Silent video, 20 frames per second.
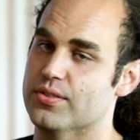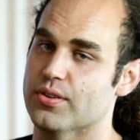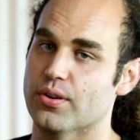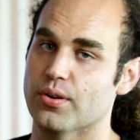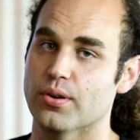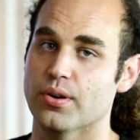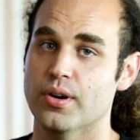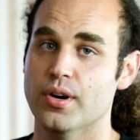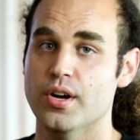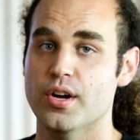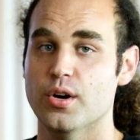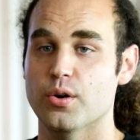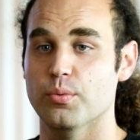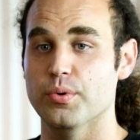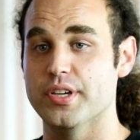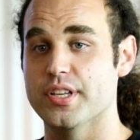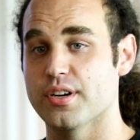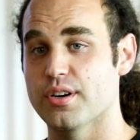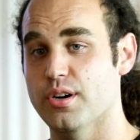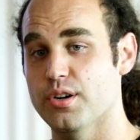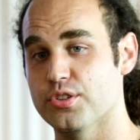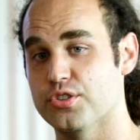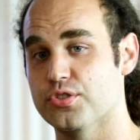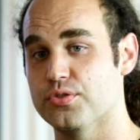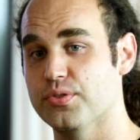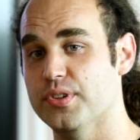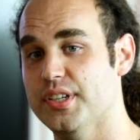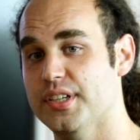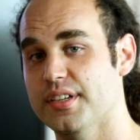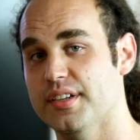So we can all
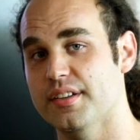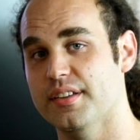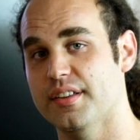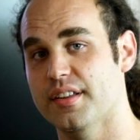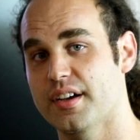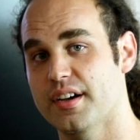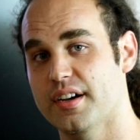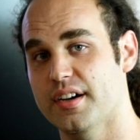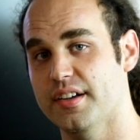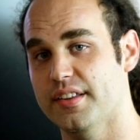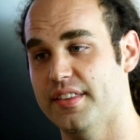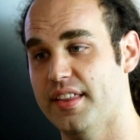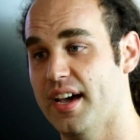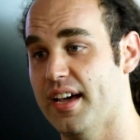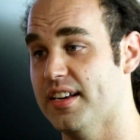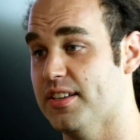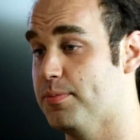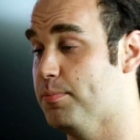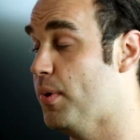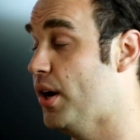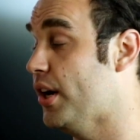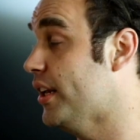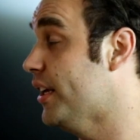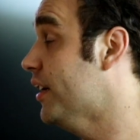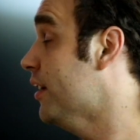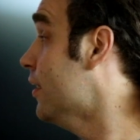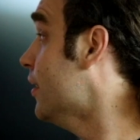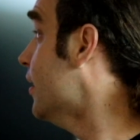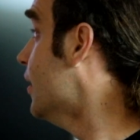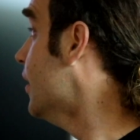treat that as money.